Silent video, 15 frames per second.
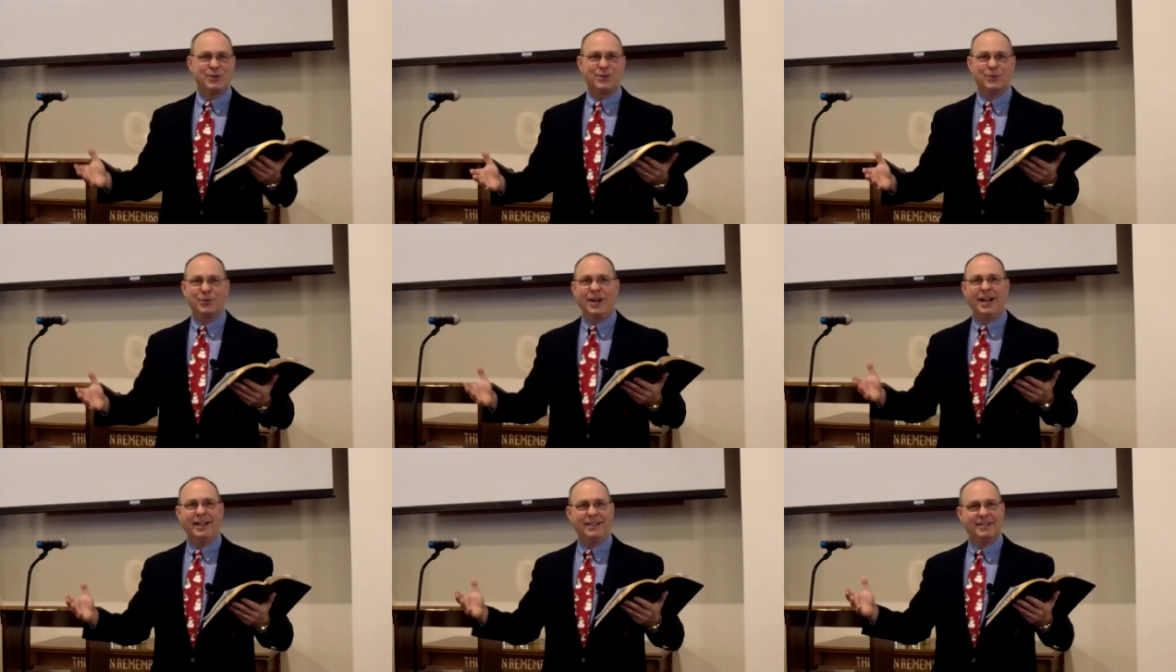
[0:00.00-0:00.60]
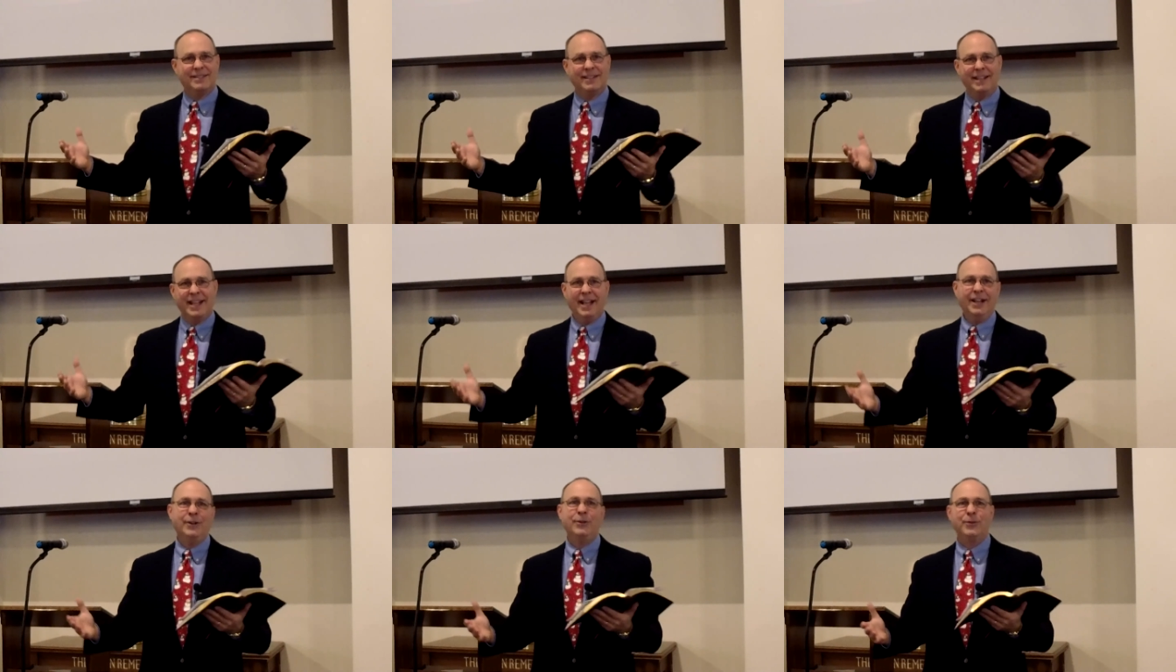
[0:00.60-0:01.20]
strength, and
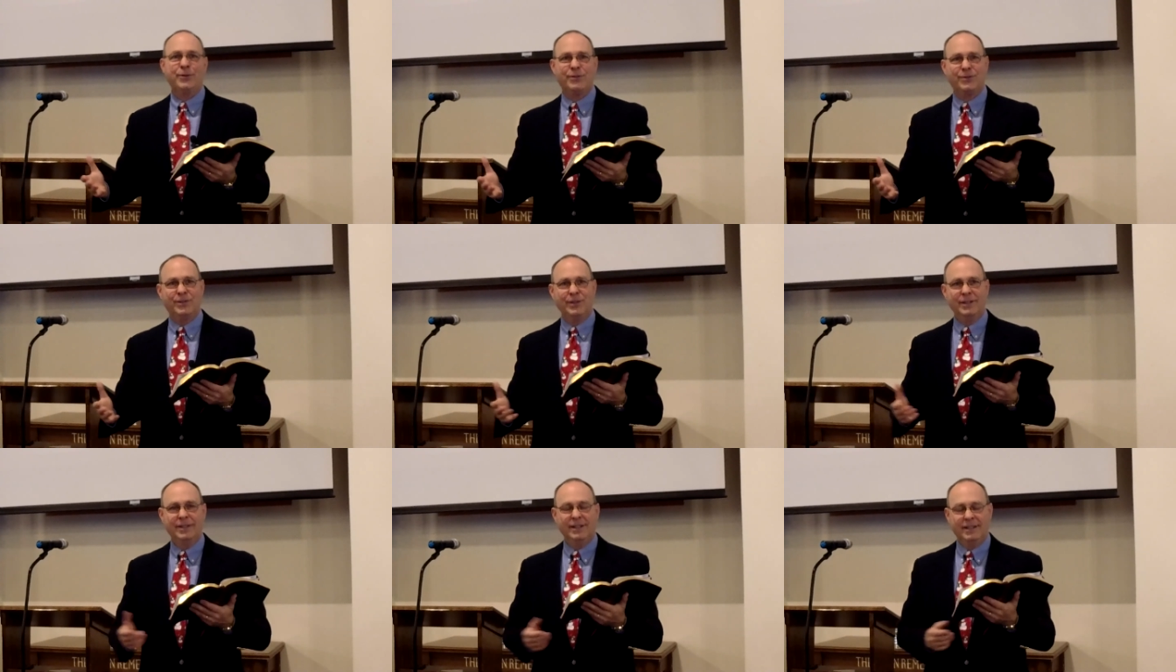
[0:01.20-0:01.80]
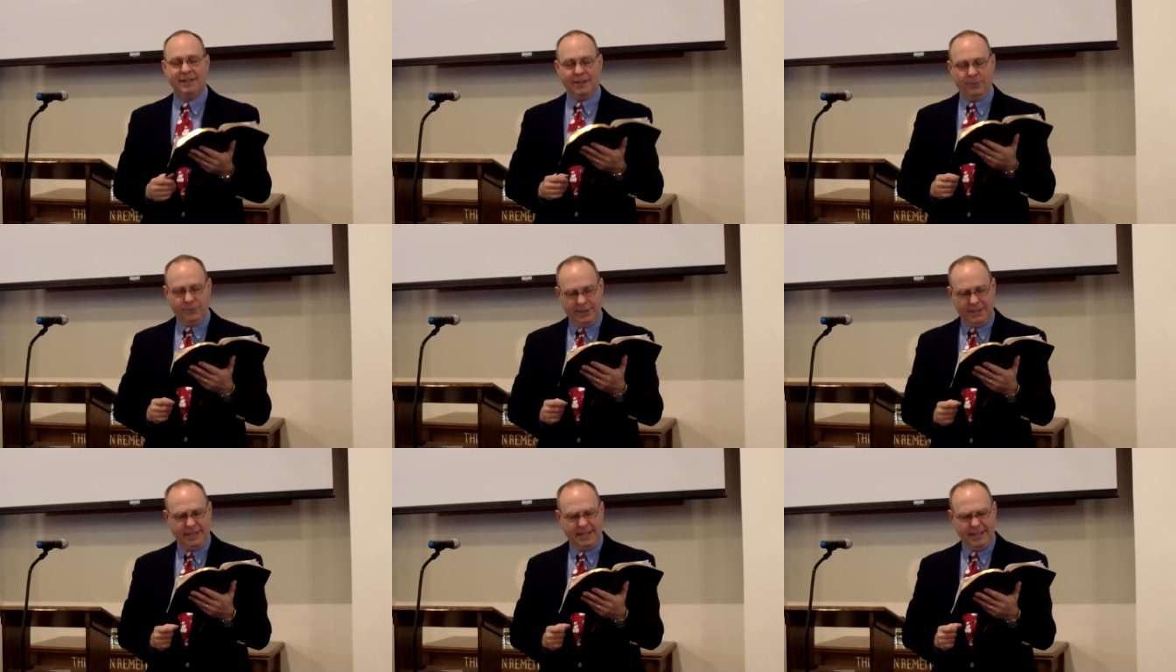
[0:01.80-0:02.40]
health that
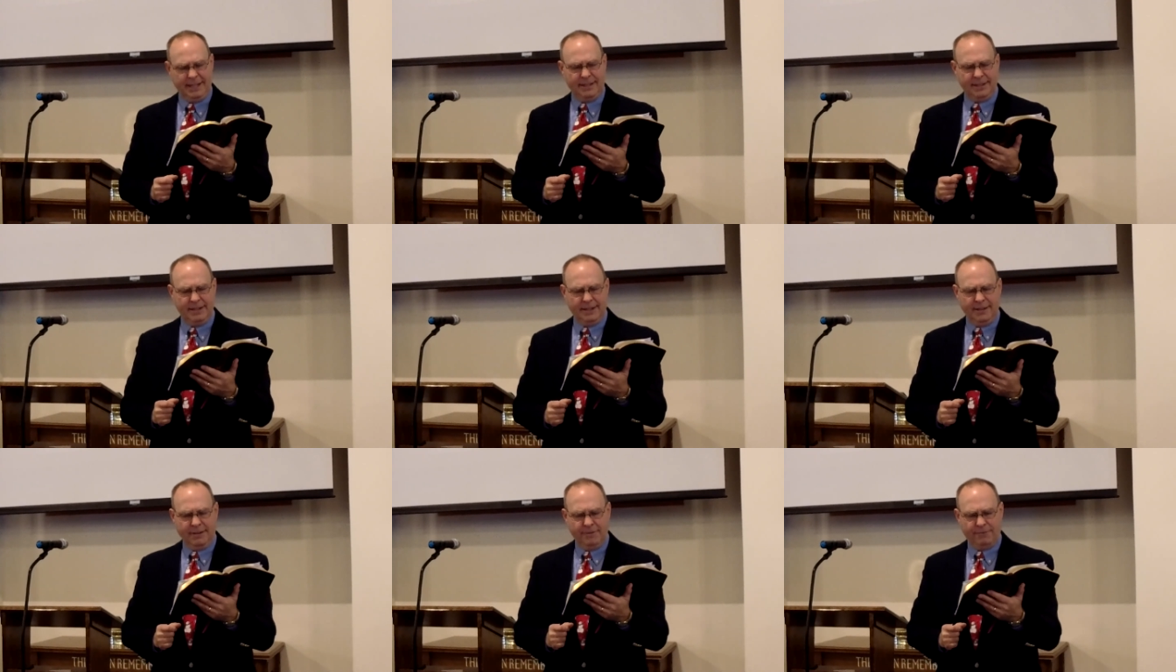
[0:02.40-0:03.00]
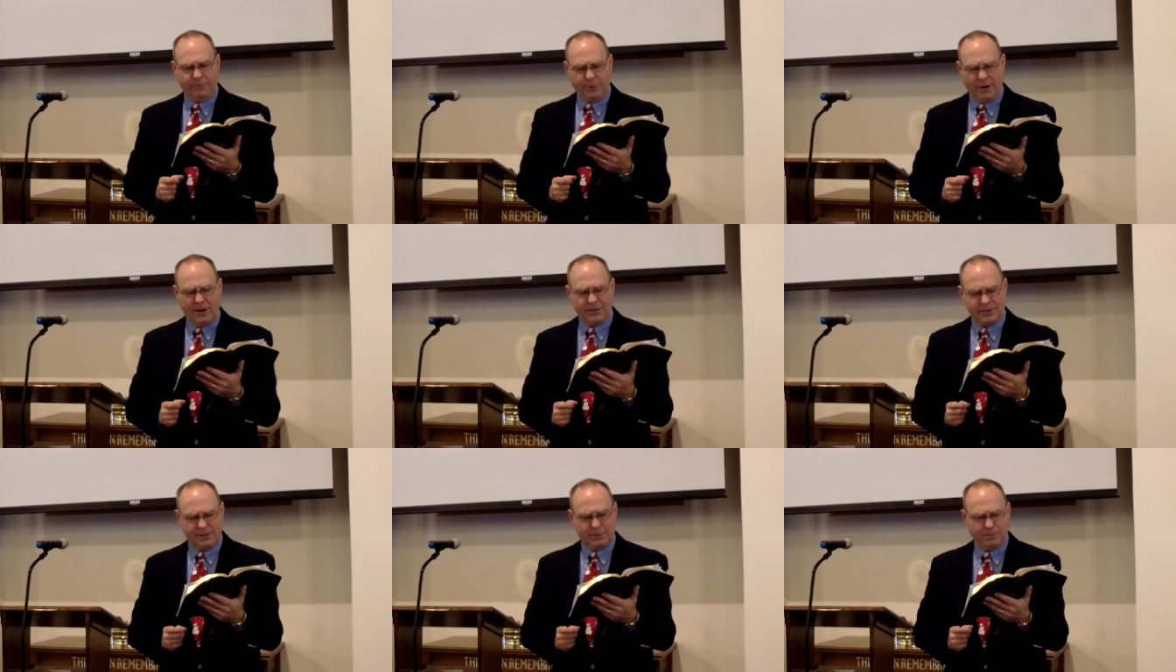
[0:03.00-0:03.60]
we need for
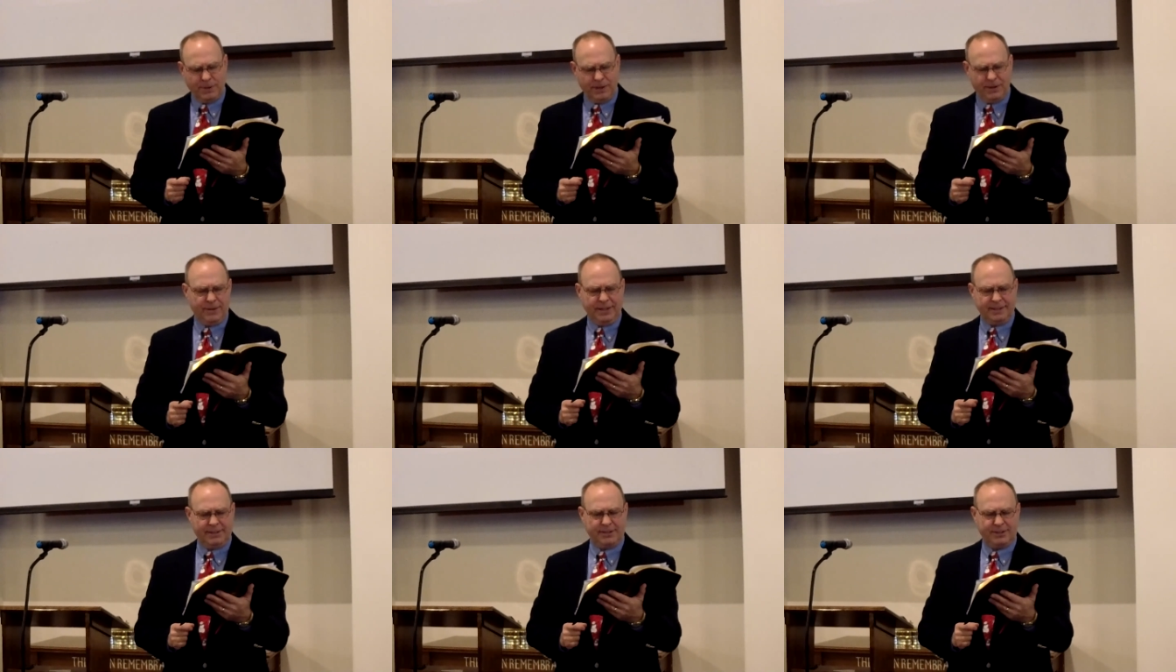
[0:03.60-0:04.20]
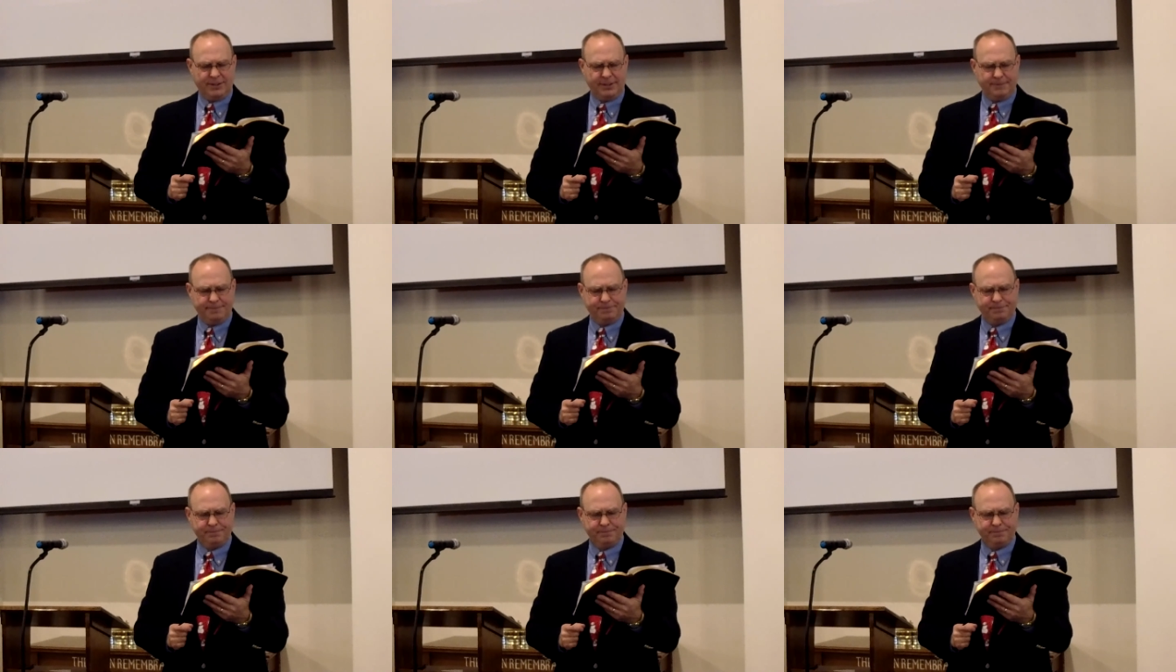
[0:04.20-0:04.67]
our spirit.